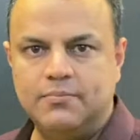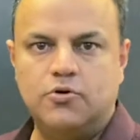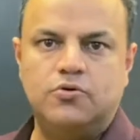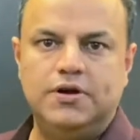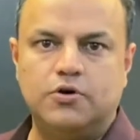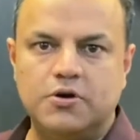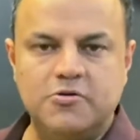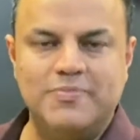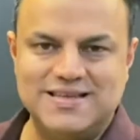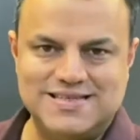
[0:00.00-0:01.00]
not only talking
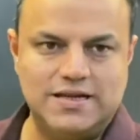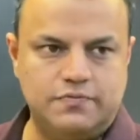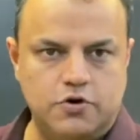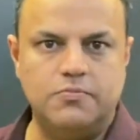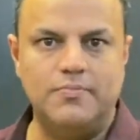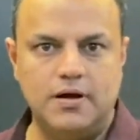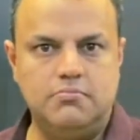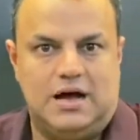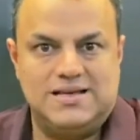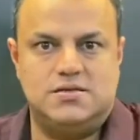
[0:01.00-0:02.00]
about myself or
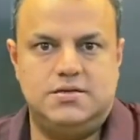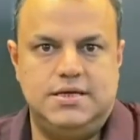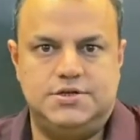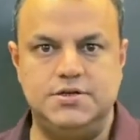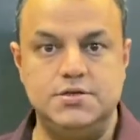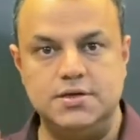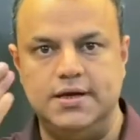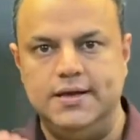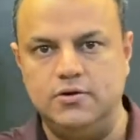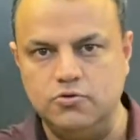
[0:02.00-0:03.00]
us teachers,
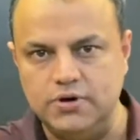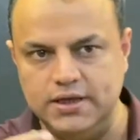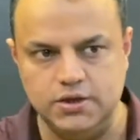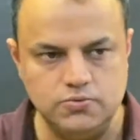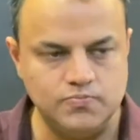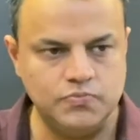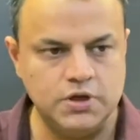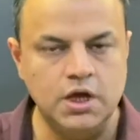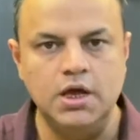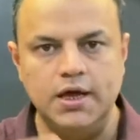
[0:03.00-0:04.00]
including
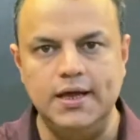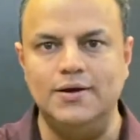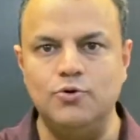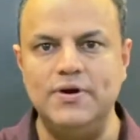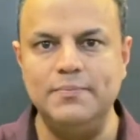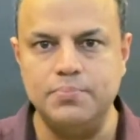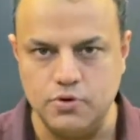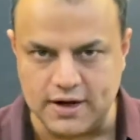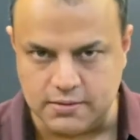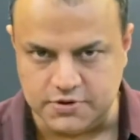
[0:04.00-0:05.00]
you, including
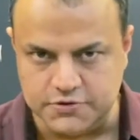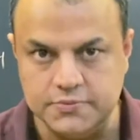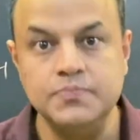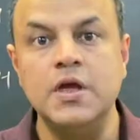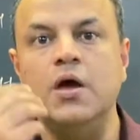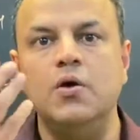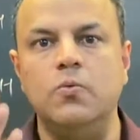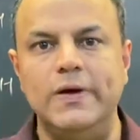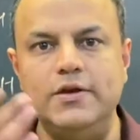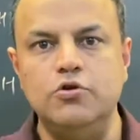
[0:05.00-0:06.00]
programmers.
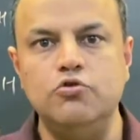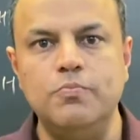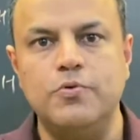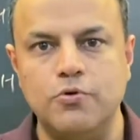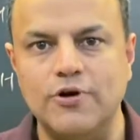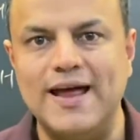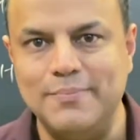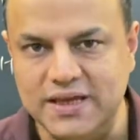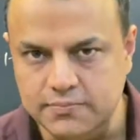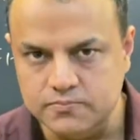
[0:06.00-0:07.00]
When you do
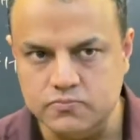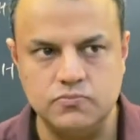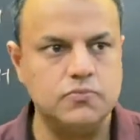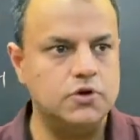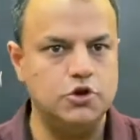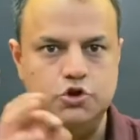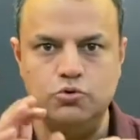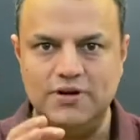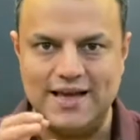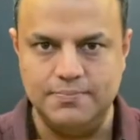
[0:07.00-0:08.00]
programming, when
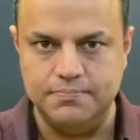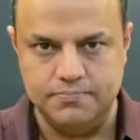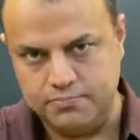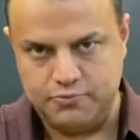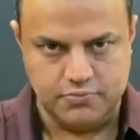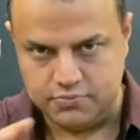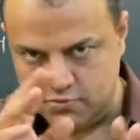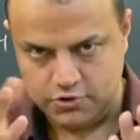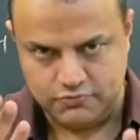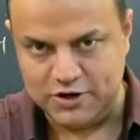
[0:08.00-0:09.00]
you're
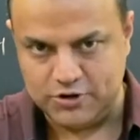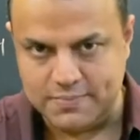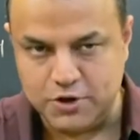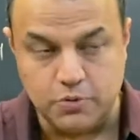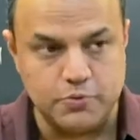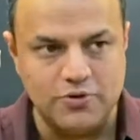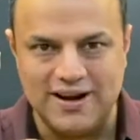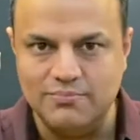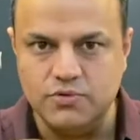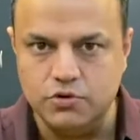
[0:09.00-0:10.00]
typing a
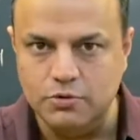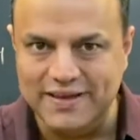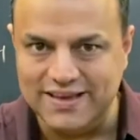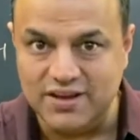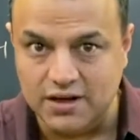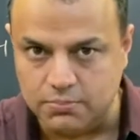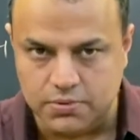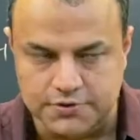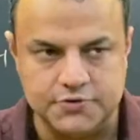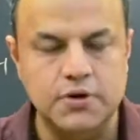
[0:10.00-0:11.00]
program, you'll be giving
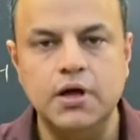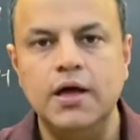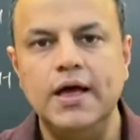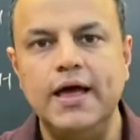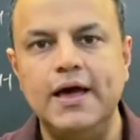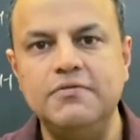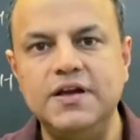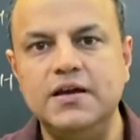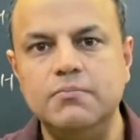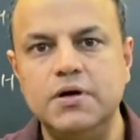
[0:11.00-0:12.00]
numbers.
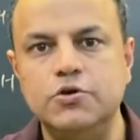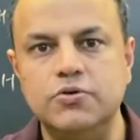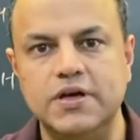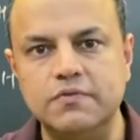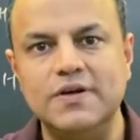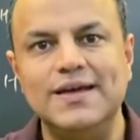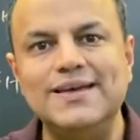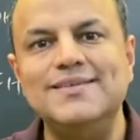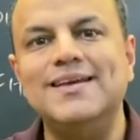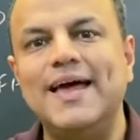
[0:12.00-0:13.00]
Every number you give
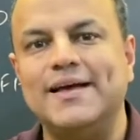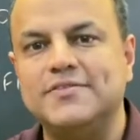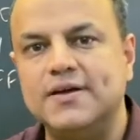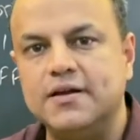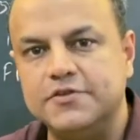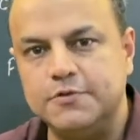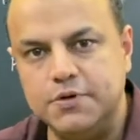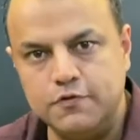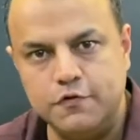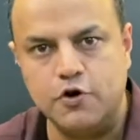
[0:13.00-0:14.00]
is in
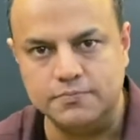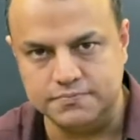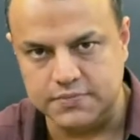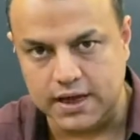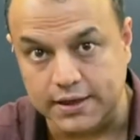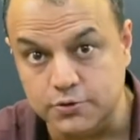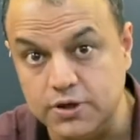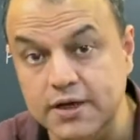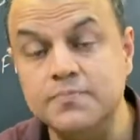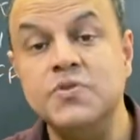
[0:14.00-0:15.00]
hexadecimal form. Are you clear?